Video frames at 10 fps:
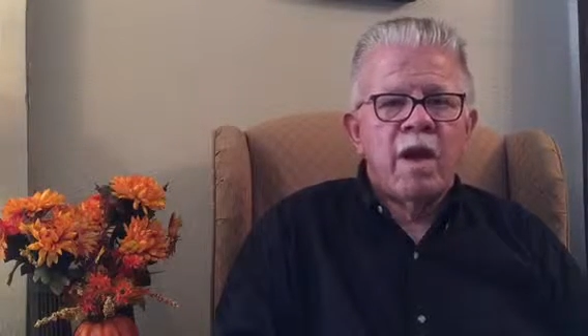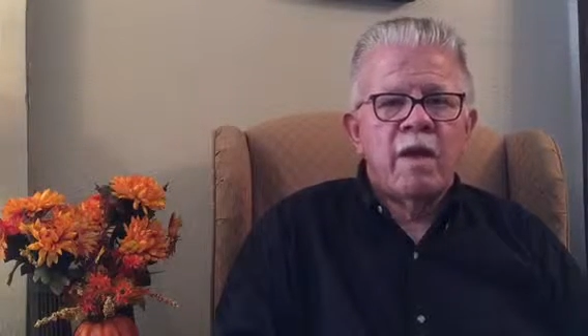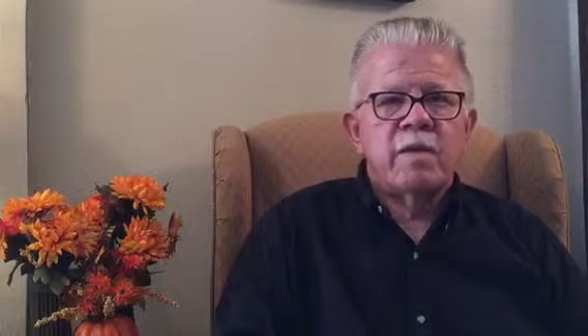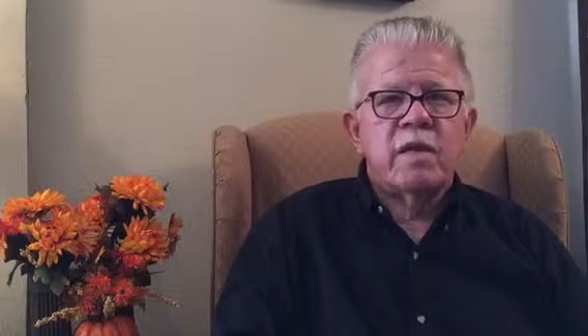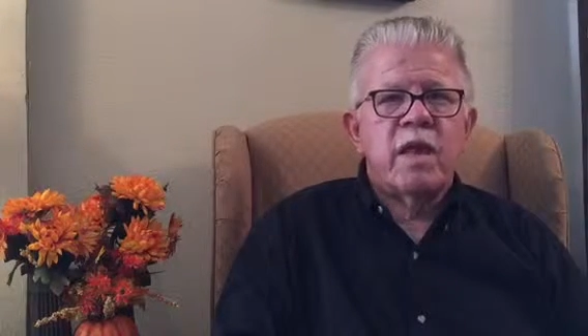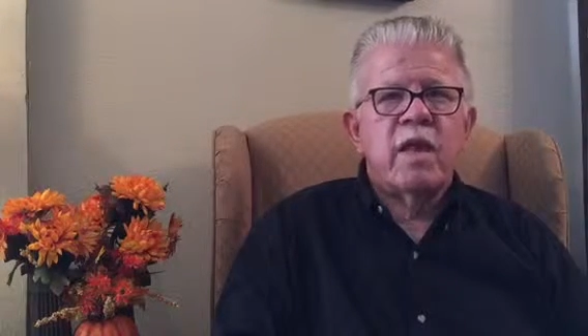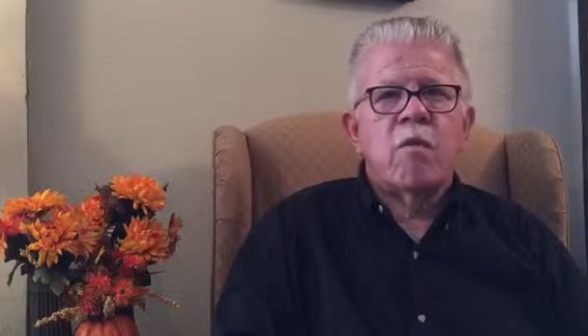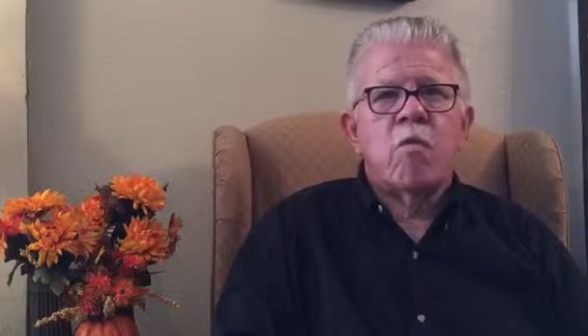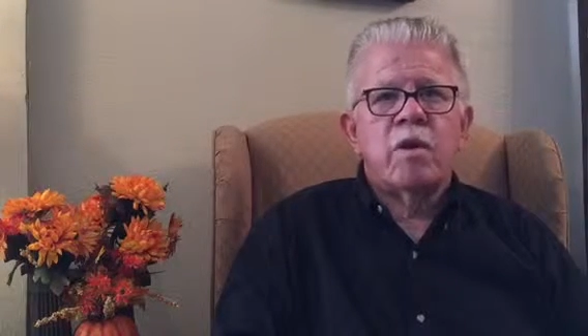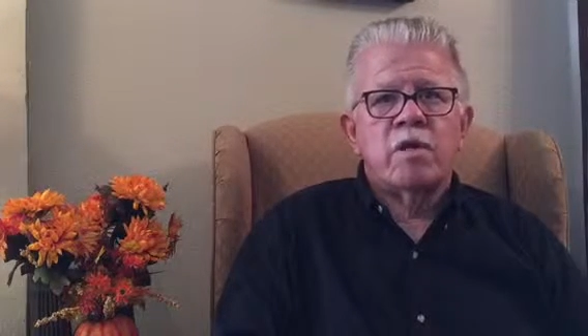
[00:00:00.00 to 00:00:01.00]
Hi,
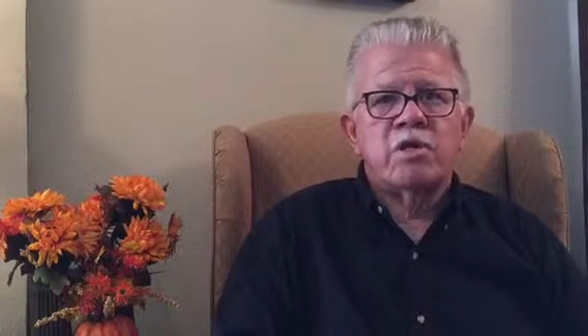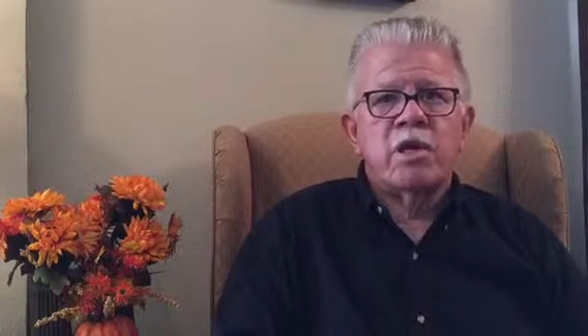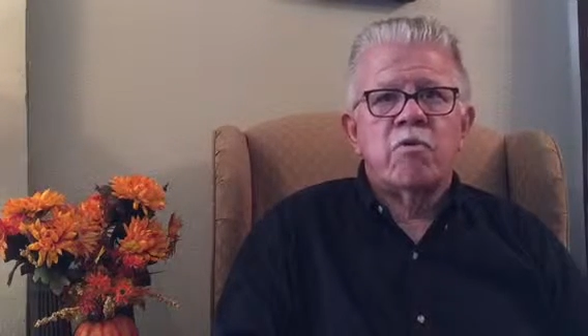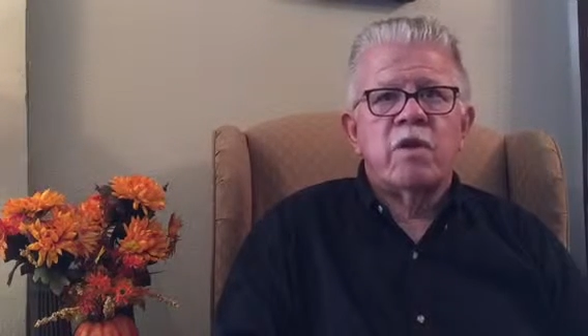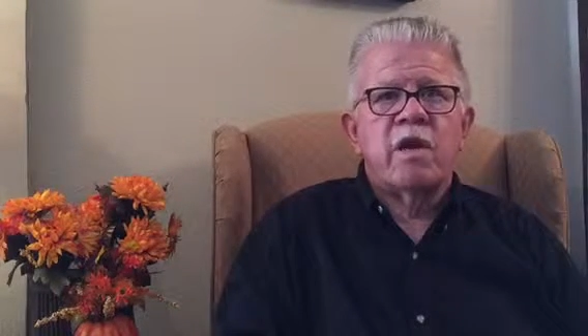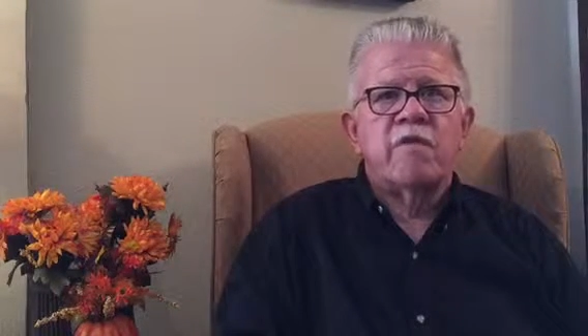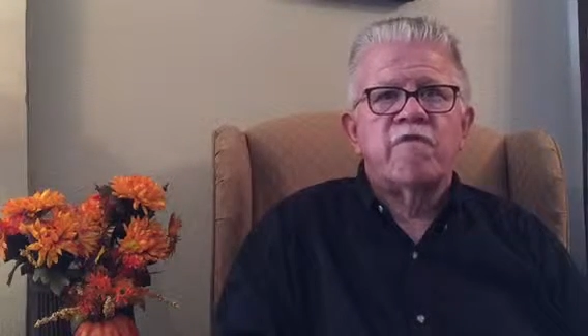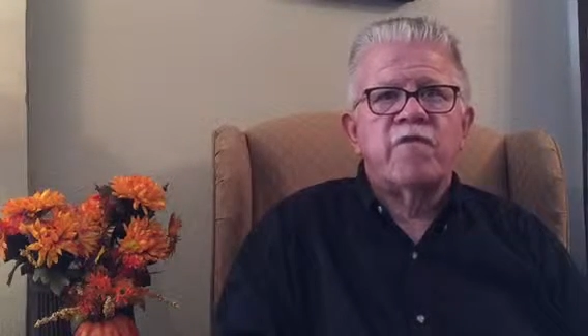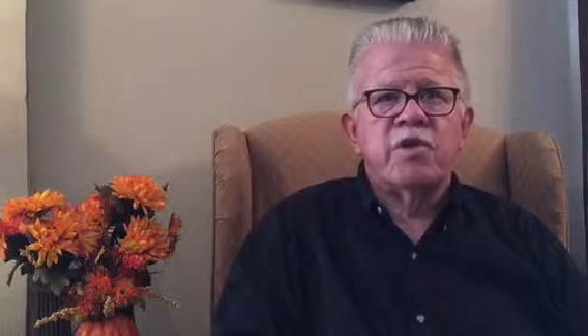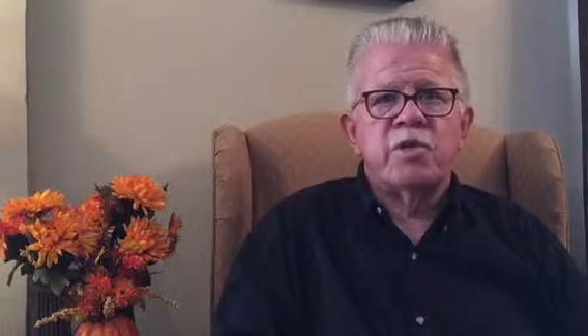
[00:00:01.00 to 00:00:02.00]
today I want to share
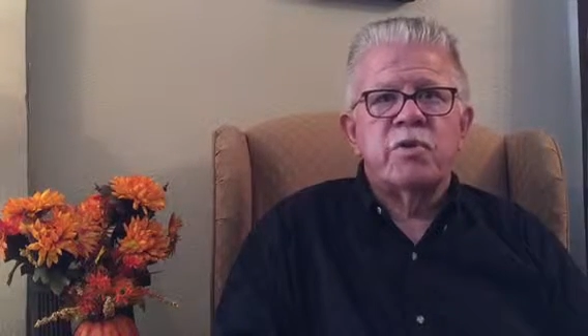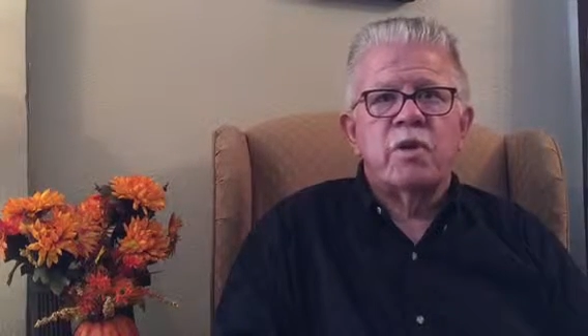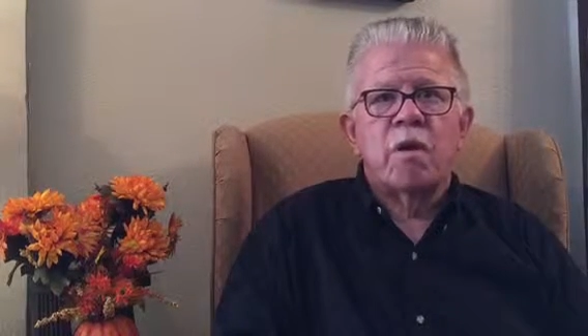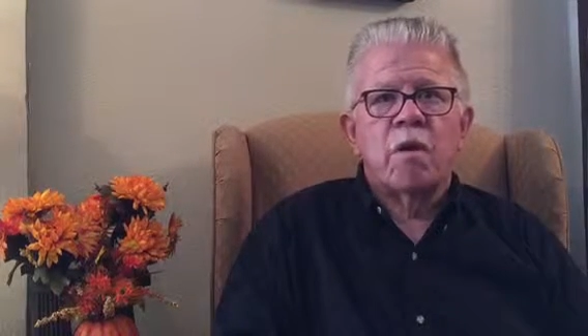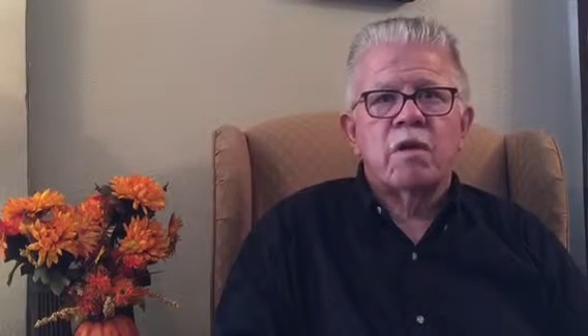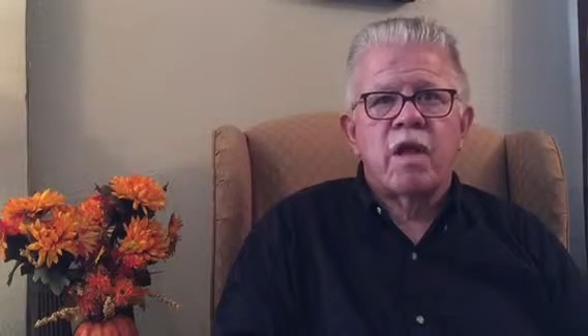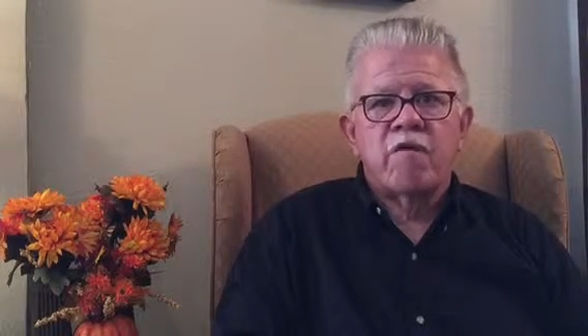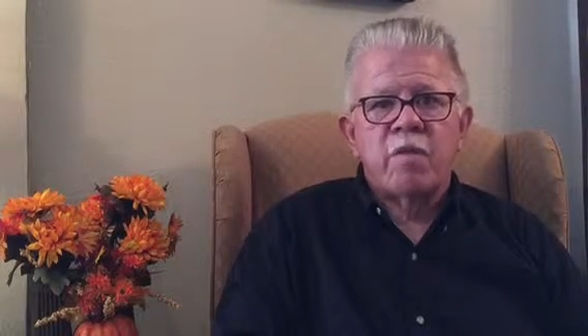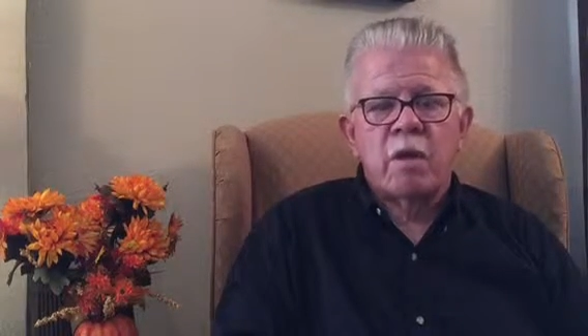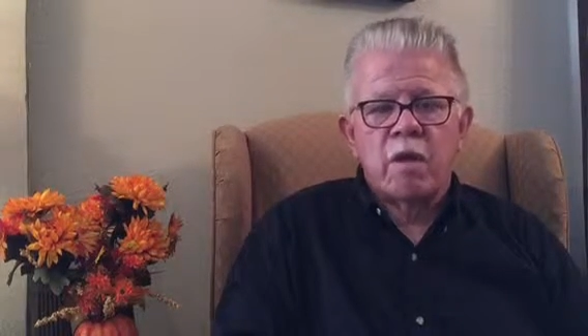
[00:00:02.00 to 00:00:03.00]
another vision that God
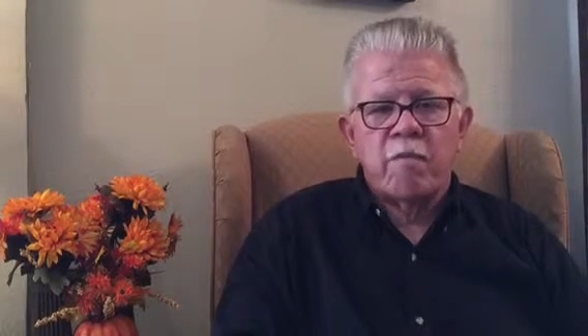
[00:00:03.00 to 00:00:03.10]
gave me.